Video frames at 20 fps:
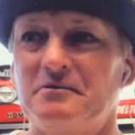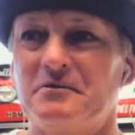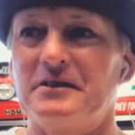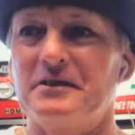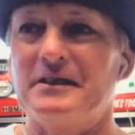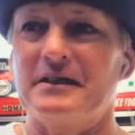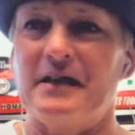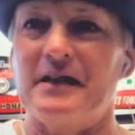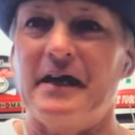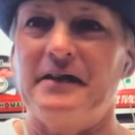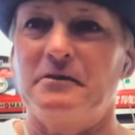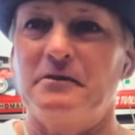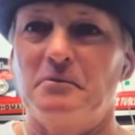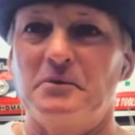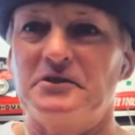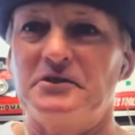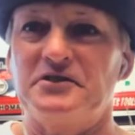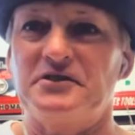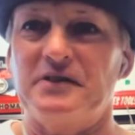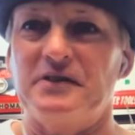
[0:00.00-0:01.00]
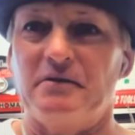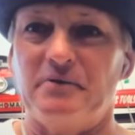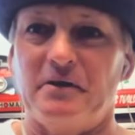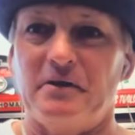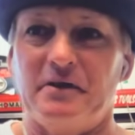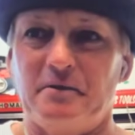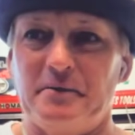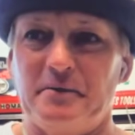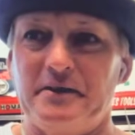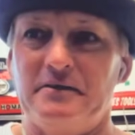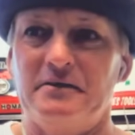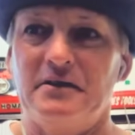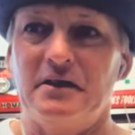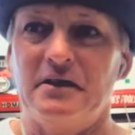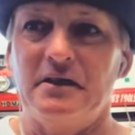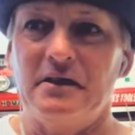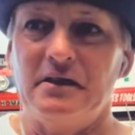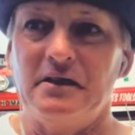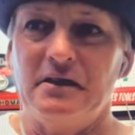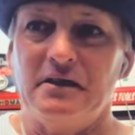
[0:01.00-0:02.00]
like them with Stefan. I mean,
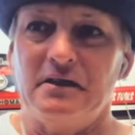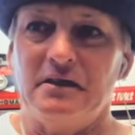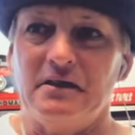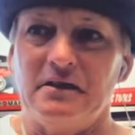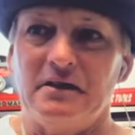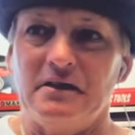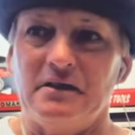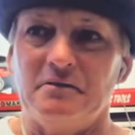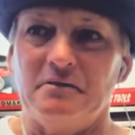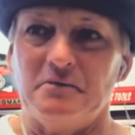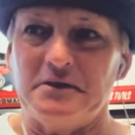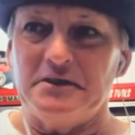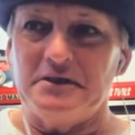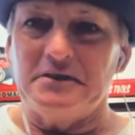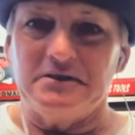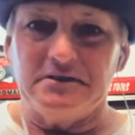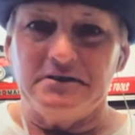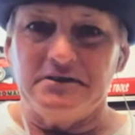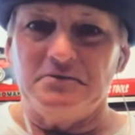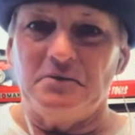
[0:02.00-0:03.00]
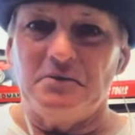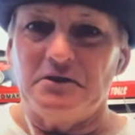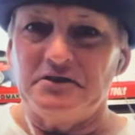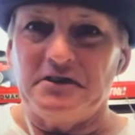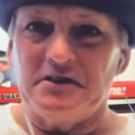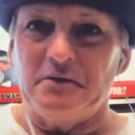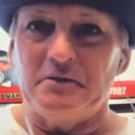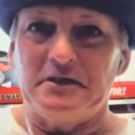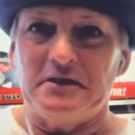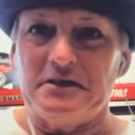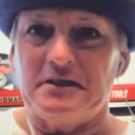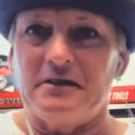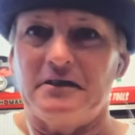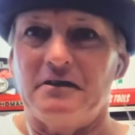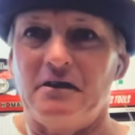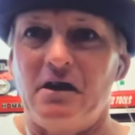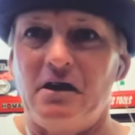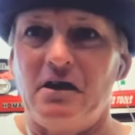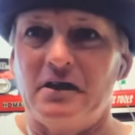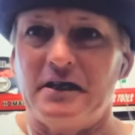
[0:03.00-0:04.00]
it wasn't that we didn't get
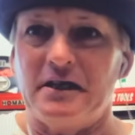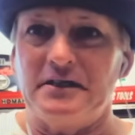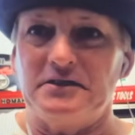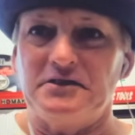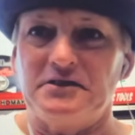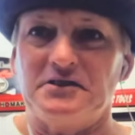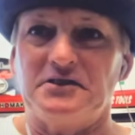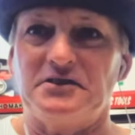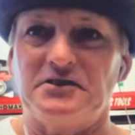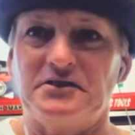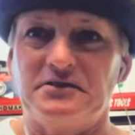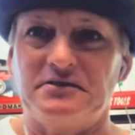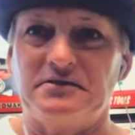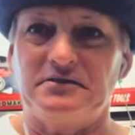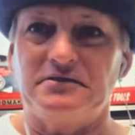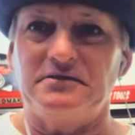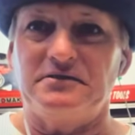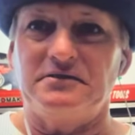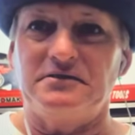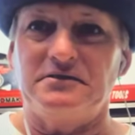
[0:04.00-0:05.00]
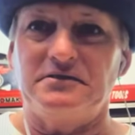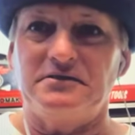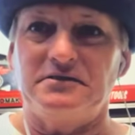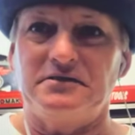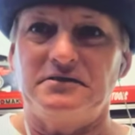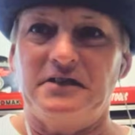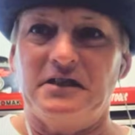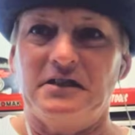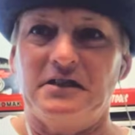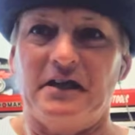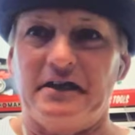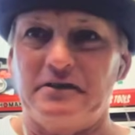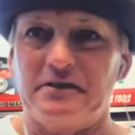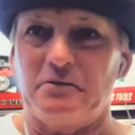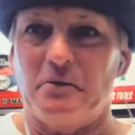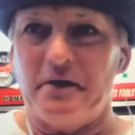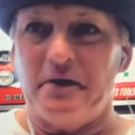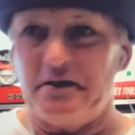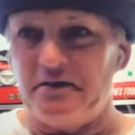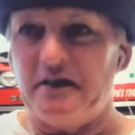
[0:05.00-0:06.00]
along. I just didn't like the
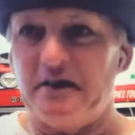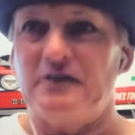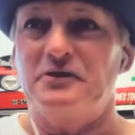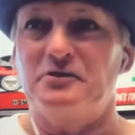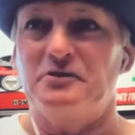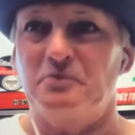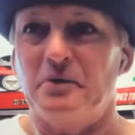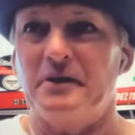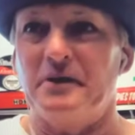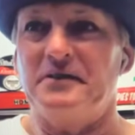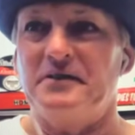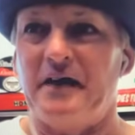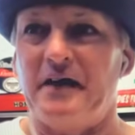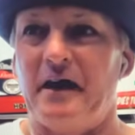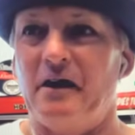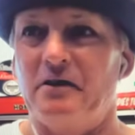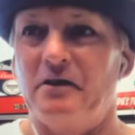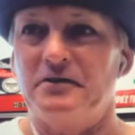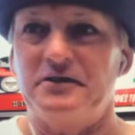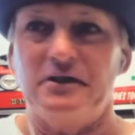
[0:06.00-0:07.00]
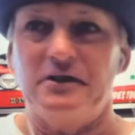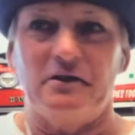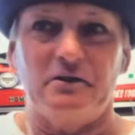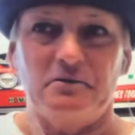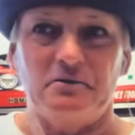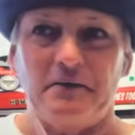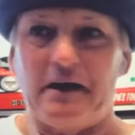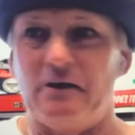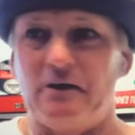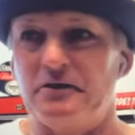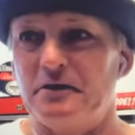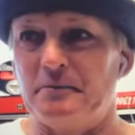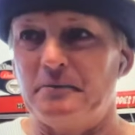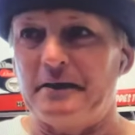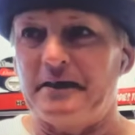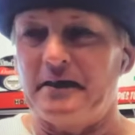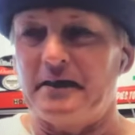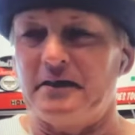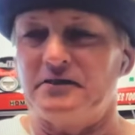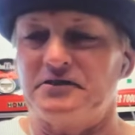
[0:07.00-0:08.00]
way things went down, around him, I
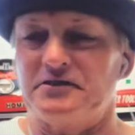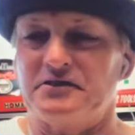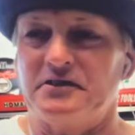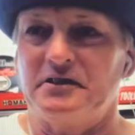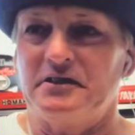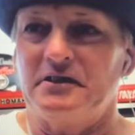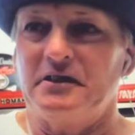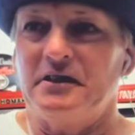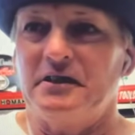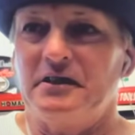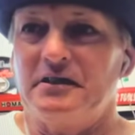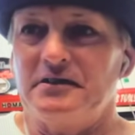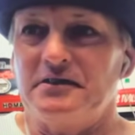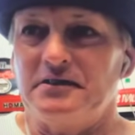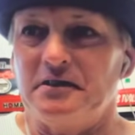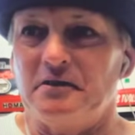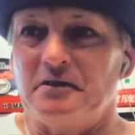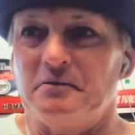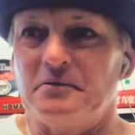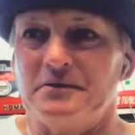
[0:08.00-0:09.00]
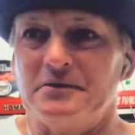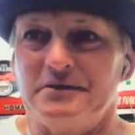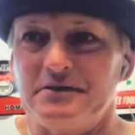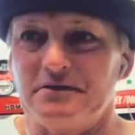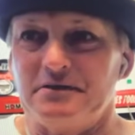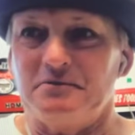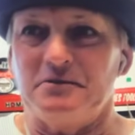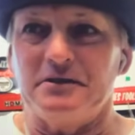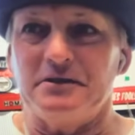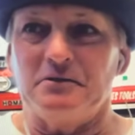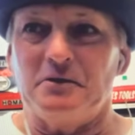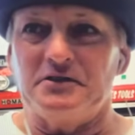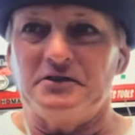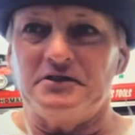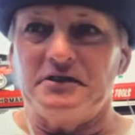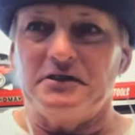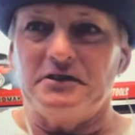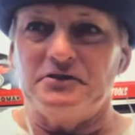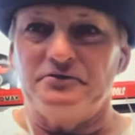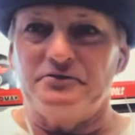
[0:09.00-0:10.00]
guess. Yeah. It really wasn't
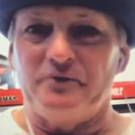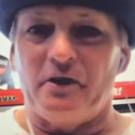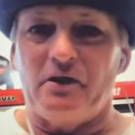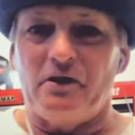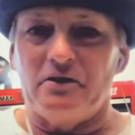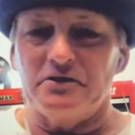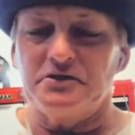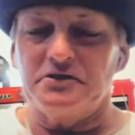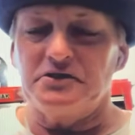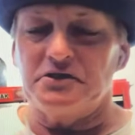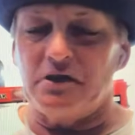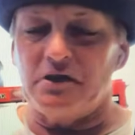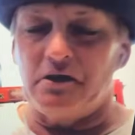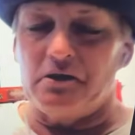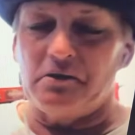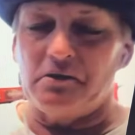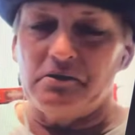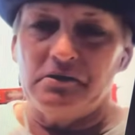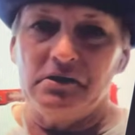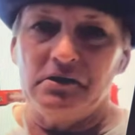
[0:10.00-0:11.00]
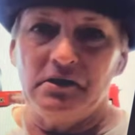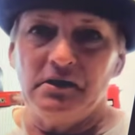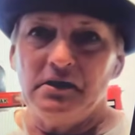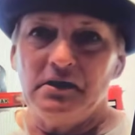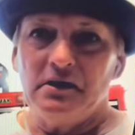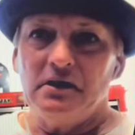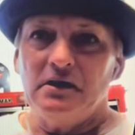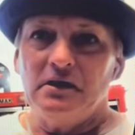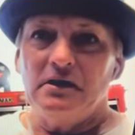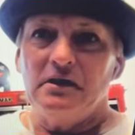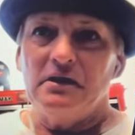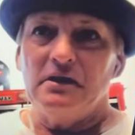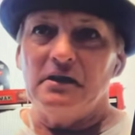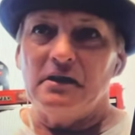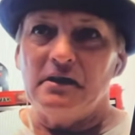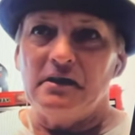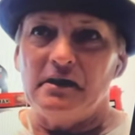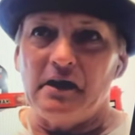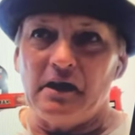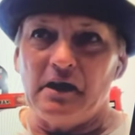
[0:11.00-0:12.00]
his fault. Yeah.
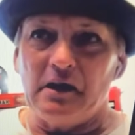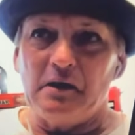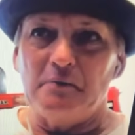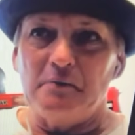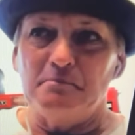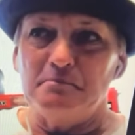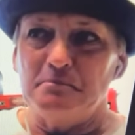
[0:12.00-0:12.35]
So,